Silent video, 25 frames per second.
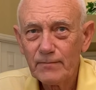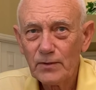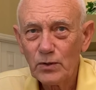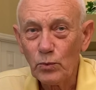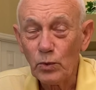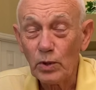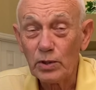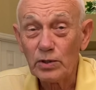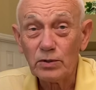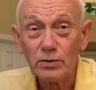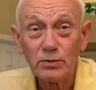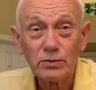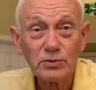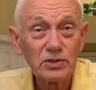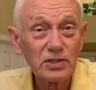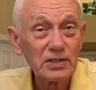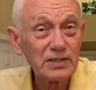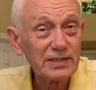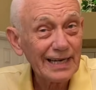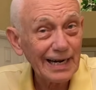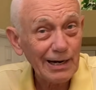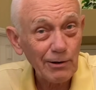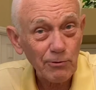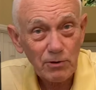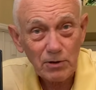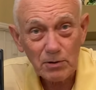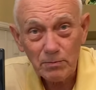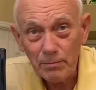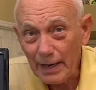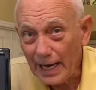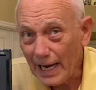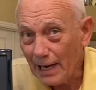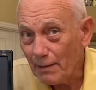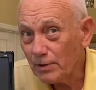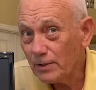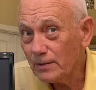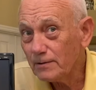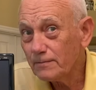Whether it was the Tower of
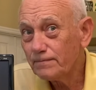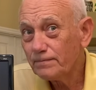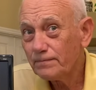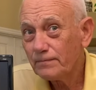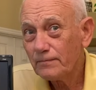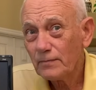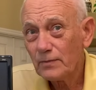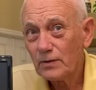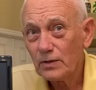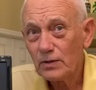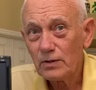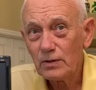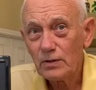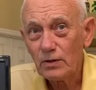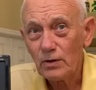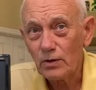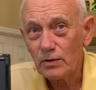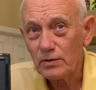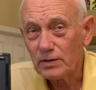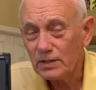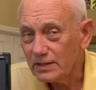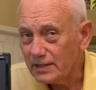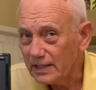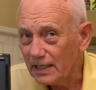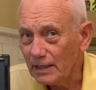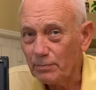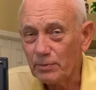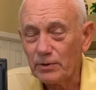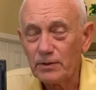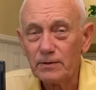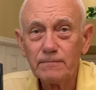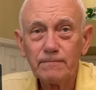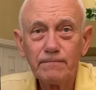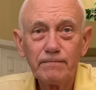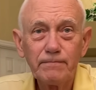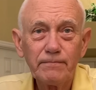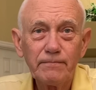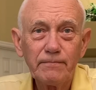Babel or the temple
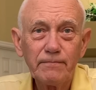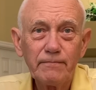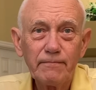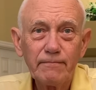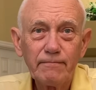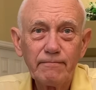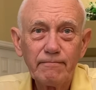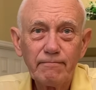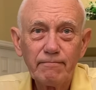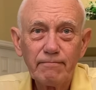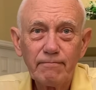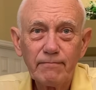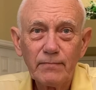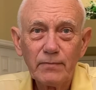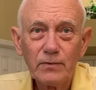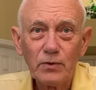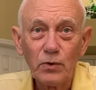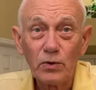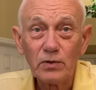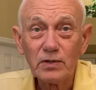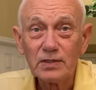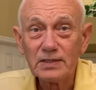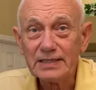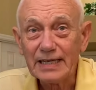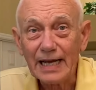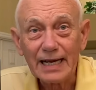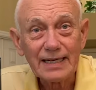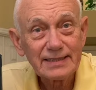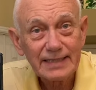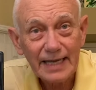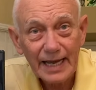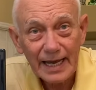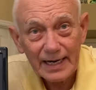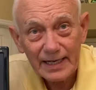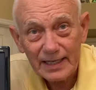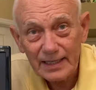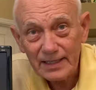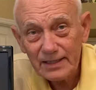or the
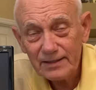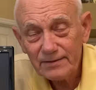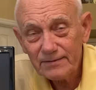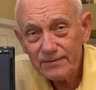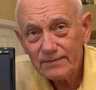Titanic,